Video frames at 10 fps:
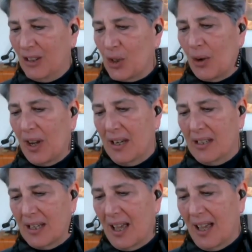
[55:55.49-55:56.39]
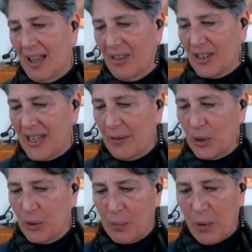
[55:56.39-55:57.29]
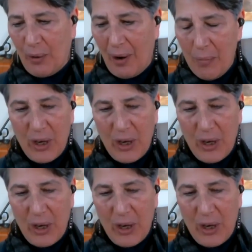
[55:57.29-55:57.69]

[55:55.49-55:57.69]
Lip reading: enjoyed this afternoon's program,